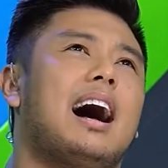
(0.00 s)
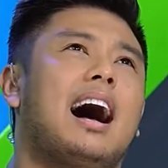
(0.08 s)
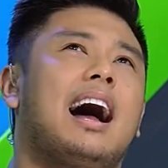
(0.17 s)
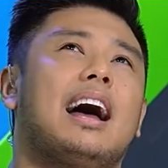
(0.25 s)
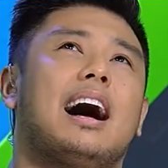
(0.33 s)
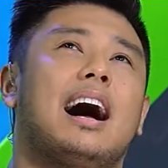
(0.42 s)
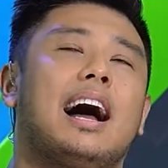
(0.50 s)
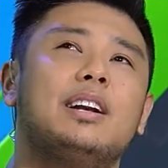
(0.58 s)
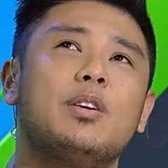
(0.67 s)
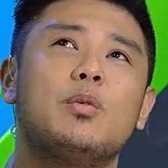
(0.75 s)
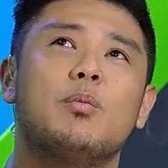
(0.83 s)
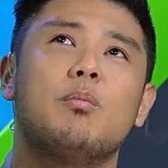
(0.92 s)
I
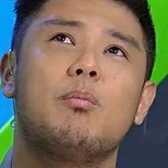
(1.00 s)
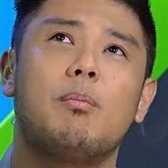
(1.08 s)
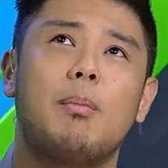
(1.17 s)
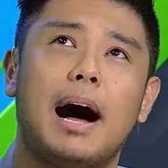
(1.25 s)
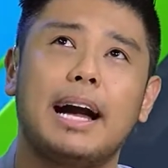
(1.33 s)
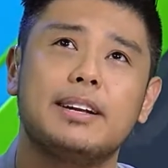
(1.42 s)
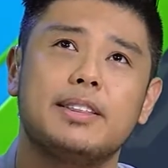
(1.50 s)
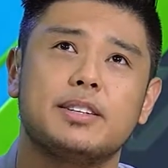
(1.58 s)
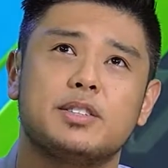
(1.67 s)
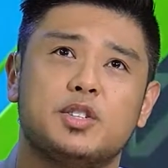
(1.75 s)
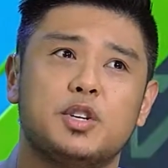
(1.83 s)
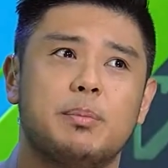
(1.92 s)
don't mind
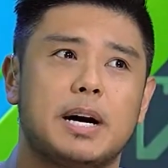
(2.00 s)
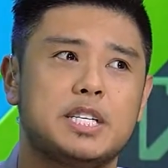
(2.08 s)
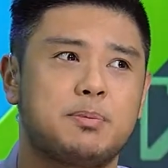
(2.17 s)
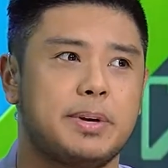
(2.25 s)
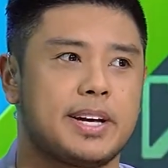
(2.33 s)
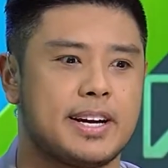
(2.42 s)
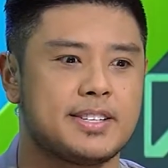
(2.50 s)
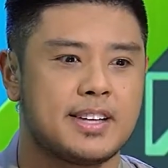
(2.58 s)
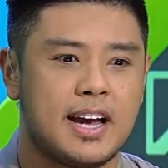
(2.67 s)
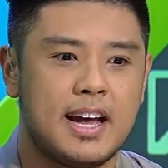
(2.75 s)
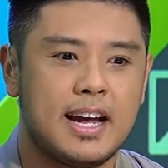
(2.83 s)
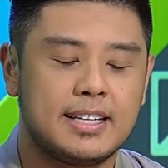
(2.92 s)
this too much because
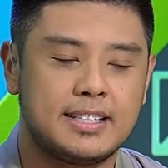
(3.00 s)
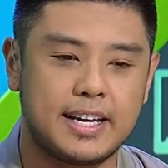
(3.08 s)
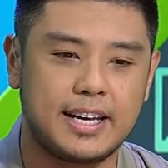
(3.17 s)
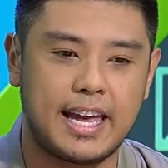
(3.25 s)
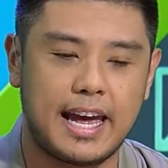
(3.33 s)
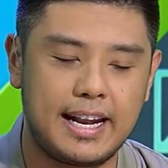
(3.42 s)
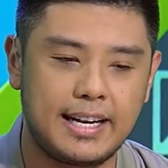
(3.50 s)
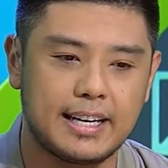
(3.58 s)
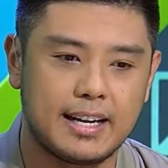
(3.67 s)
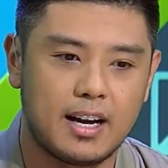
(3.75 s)
to get it